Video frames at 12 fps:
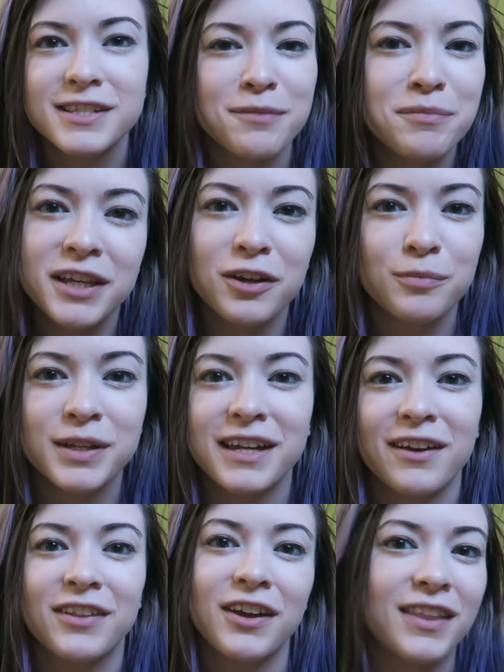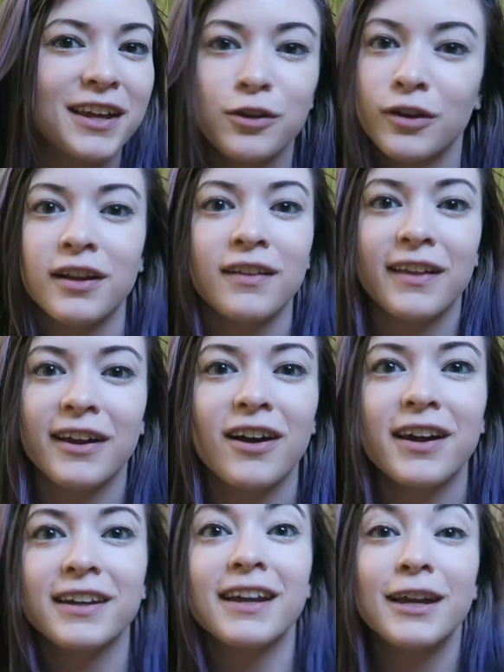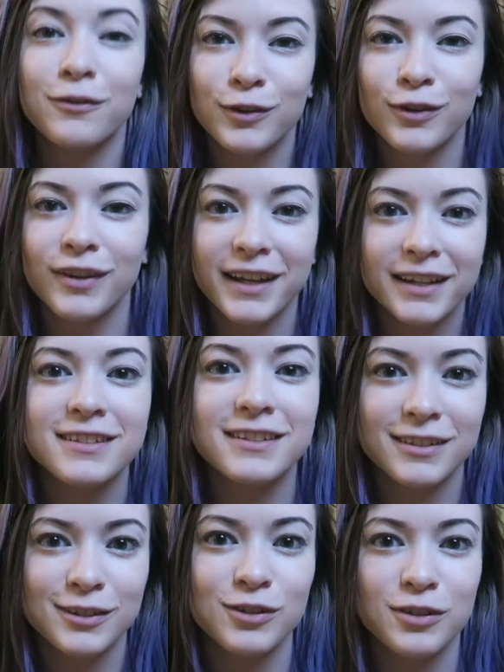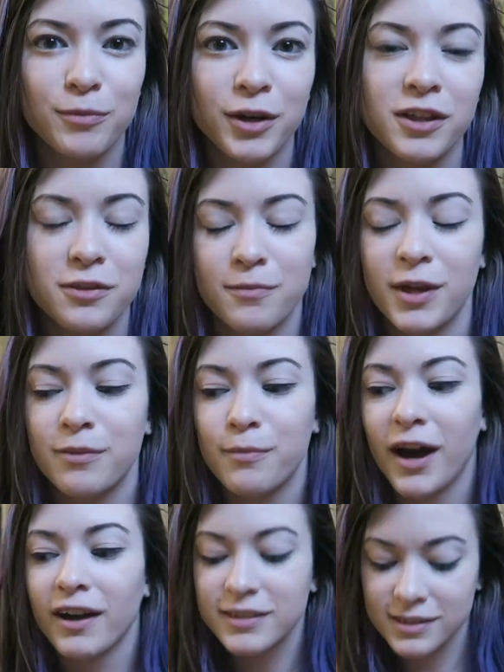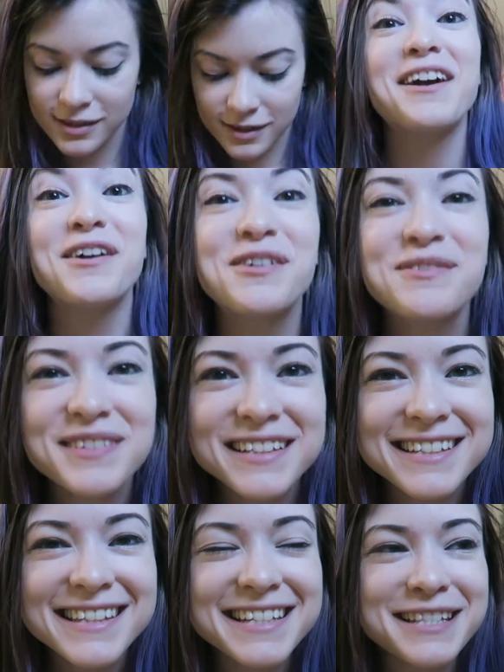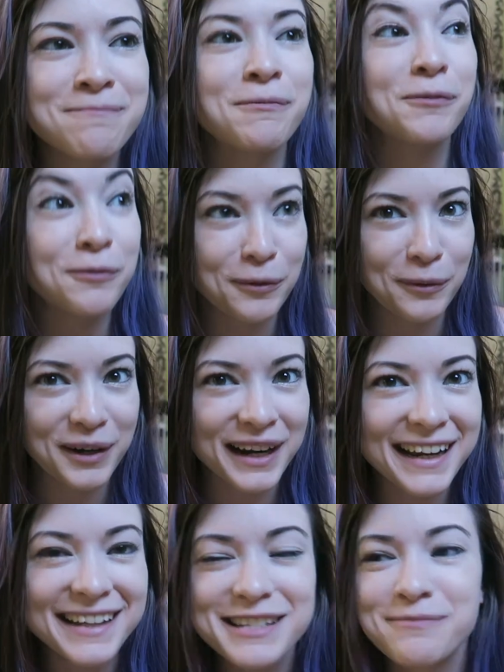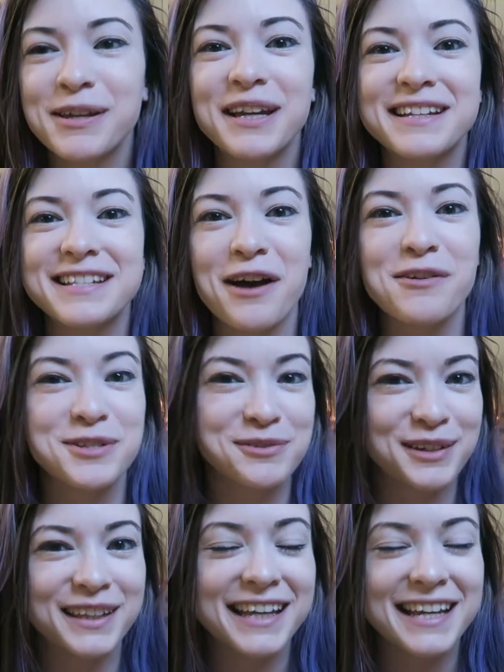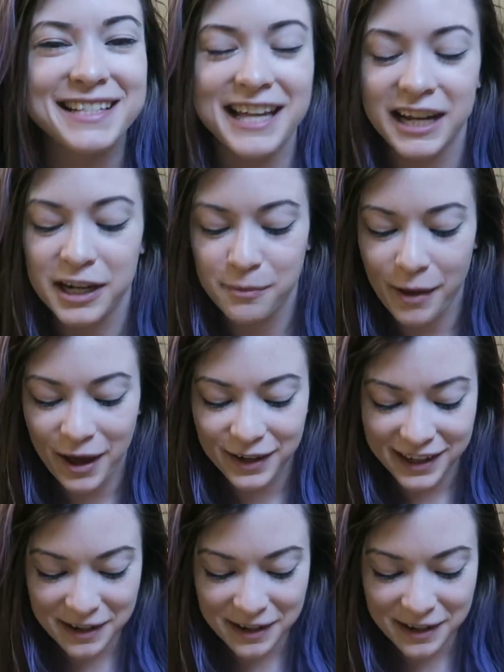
Something will be down there that you could click on if you'd like to do the Book of the Month box. I opened this beforehand because I was really excited about